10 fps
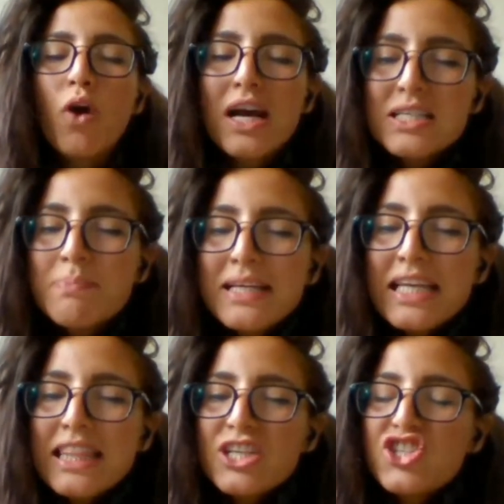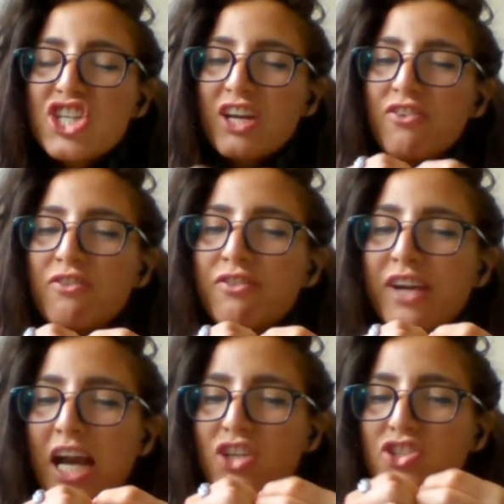has been the general
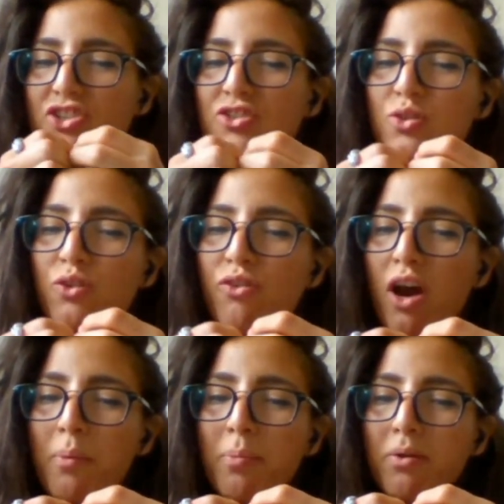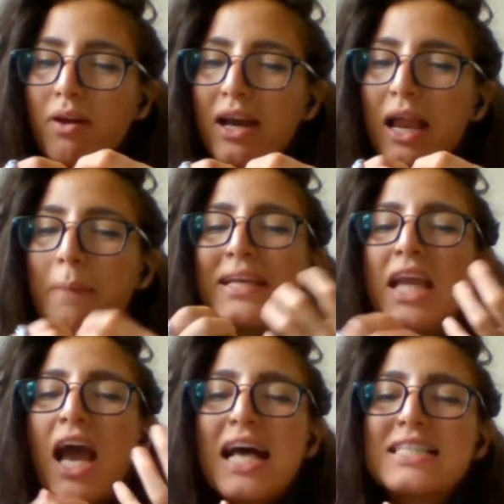reaction to your app? I mean,
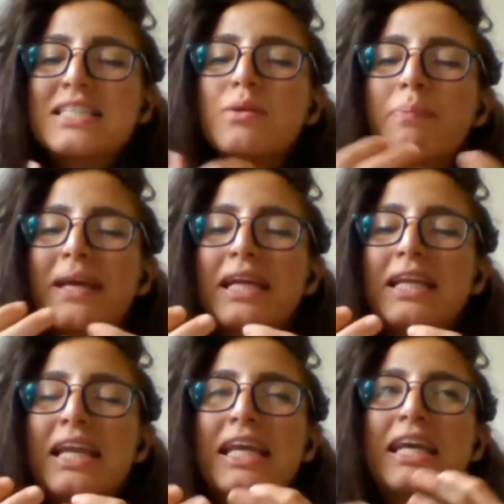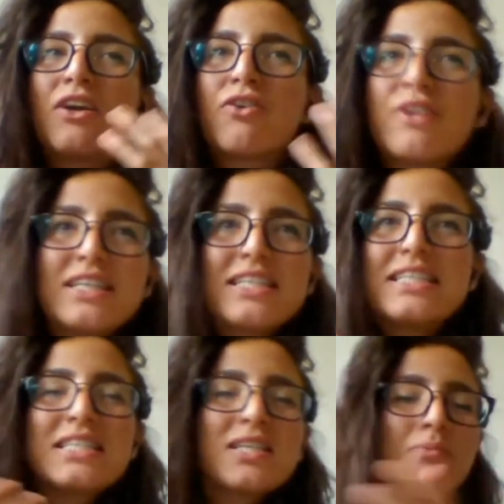has there been any
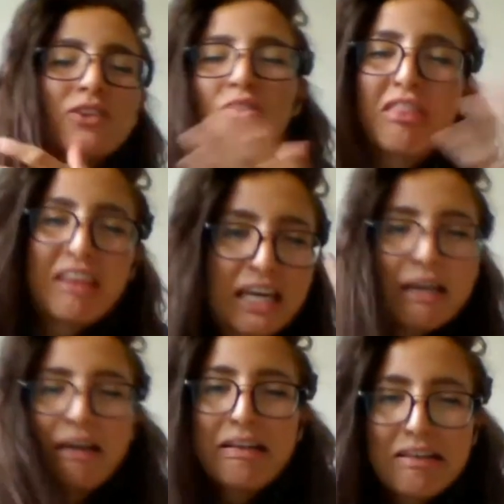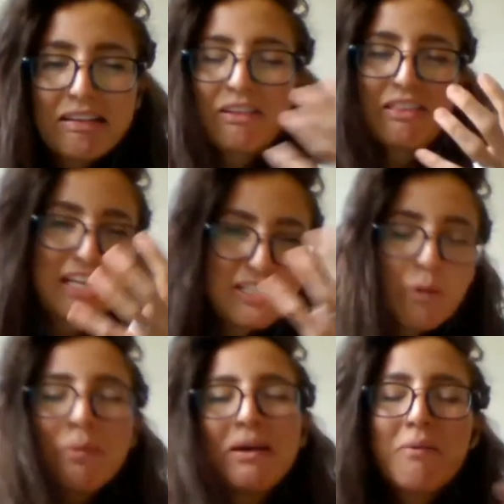criticism? I don't think
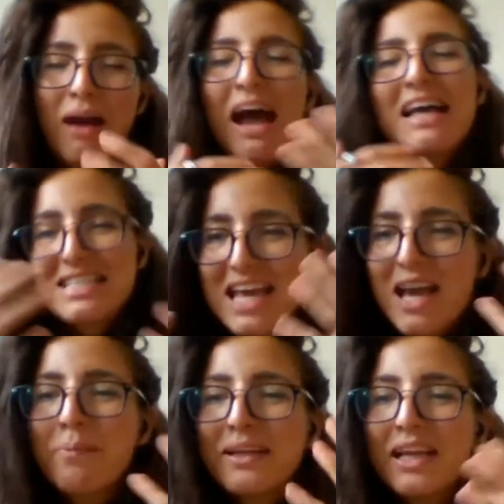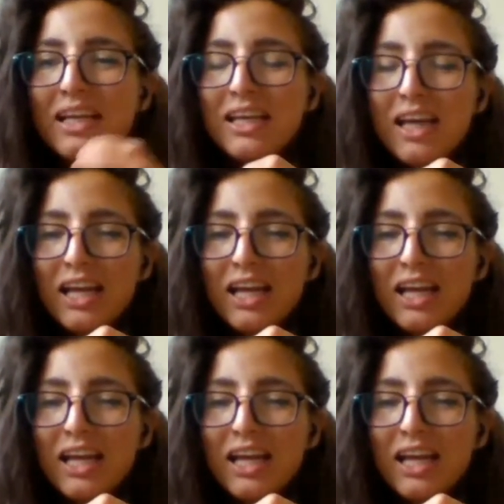so. But has there been any